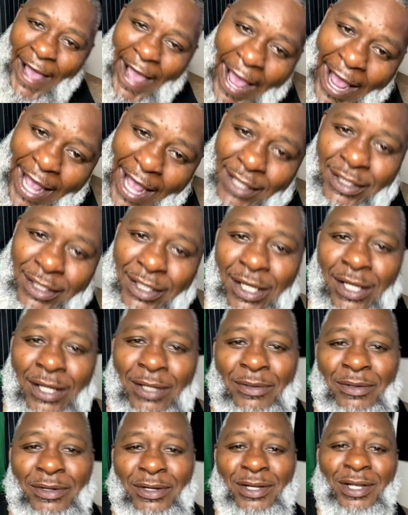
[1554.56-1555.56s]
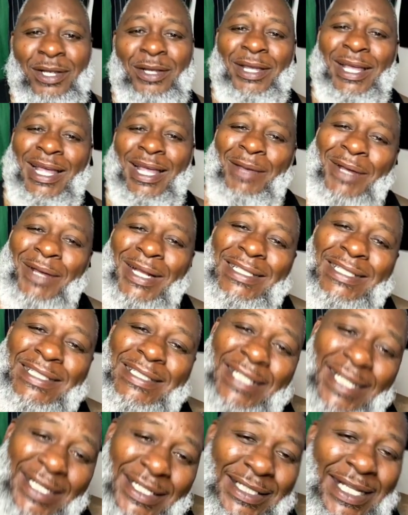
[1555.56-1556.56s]
ant kill him? They better
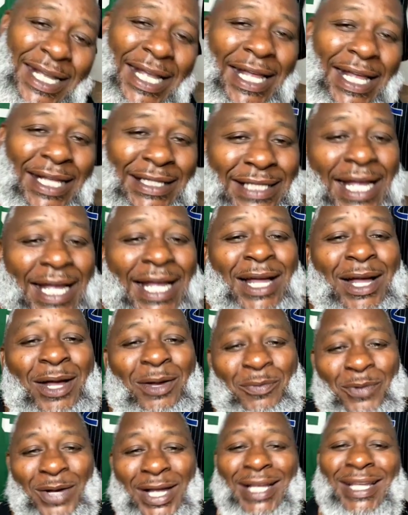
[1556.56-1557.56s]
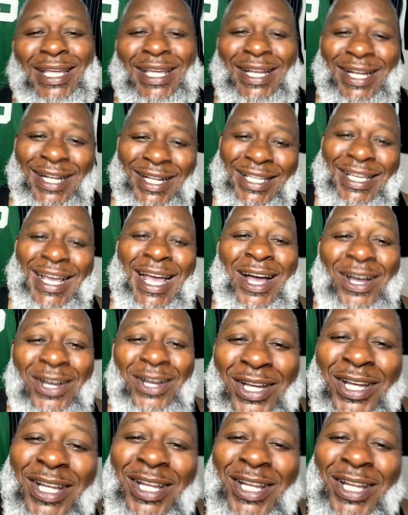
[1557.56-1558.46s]
sit his ass down, boy, and get him count.